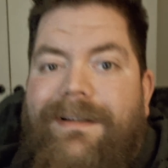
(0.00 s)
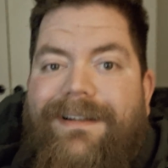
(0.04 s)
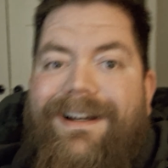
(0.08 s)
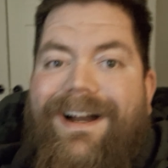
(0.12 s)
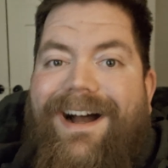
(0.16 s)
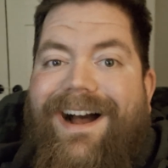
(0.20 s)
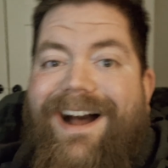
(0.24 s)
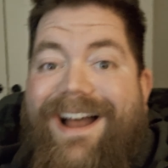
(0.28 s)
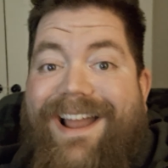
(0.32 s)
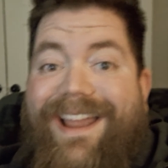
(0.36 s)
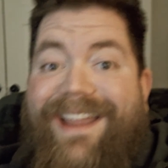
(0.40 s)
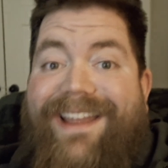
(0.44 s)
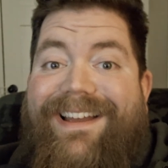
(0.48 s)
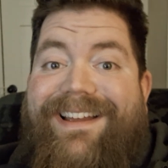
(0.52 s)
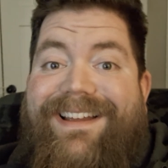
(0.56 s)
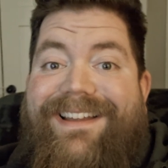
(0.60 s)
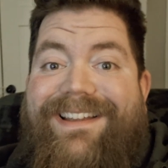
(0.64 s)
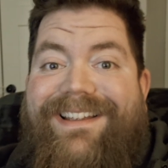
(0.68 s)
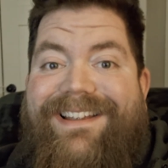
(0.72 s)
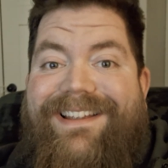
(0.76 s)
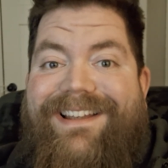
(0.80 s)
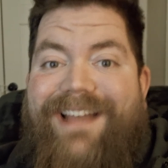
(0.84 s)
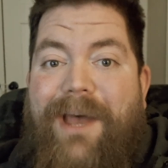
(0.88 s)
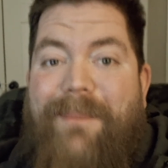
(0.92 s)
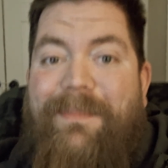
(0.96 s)
Hi,
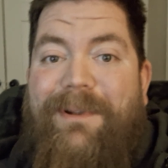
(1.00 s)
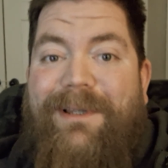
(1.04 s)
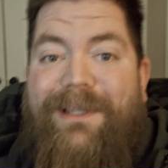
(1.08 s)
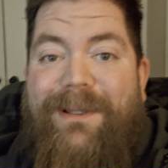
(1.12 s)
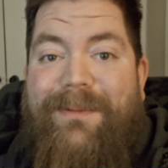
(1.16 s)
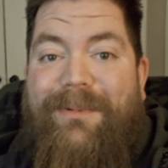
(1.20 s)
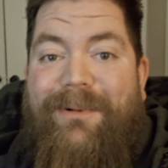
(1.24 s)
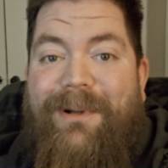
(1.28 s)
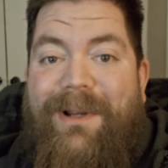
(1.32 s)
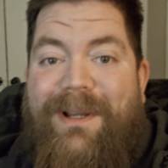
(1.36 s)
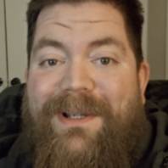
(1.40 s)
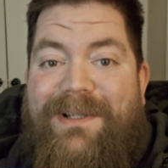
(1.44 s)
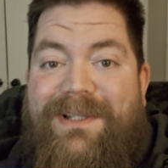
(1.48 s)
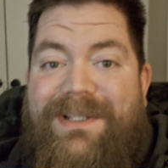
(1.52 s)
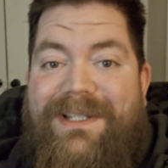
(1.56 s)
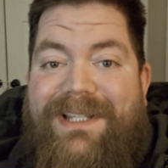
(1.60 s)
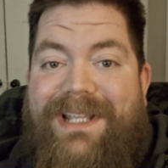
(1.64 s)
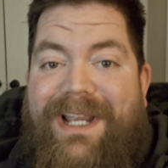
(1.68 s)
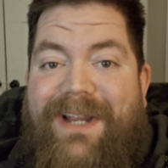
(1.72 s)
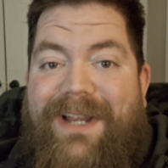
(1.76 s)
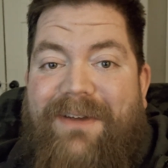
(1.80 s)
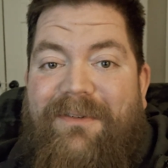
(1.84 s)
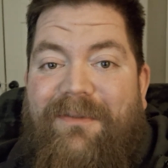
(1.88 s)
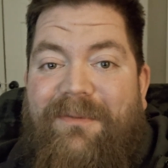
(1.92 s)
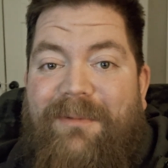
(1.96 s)
happy Liberation
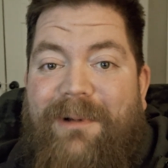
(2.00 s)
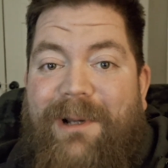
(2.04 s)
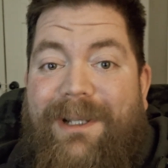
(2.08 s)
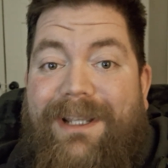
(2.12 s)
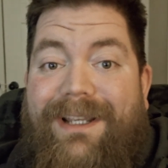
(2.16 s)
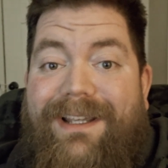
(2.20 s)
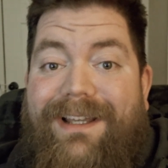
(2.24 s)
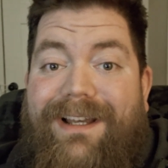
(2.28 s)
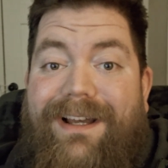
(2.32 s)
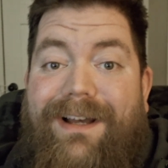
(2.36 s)
Day, everybody.